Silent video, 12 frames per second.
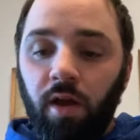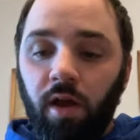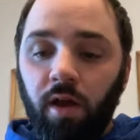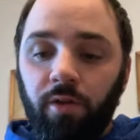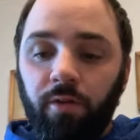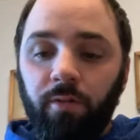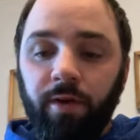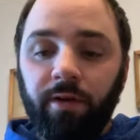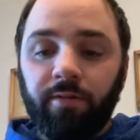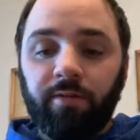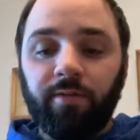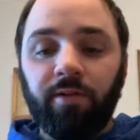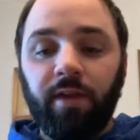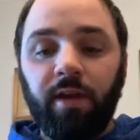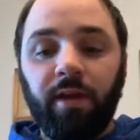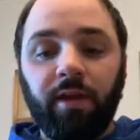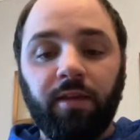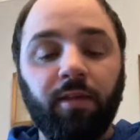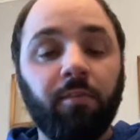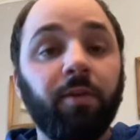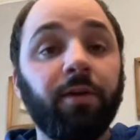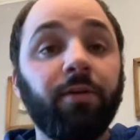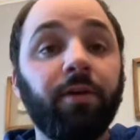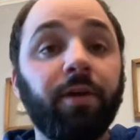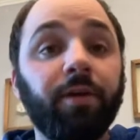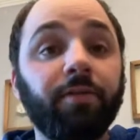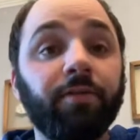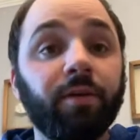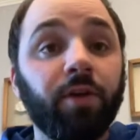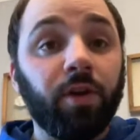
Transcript: other ways of saying the middle of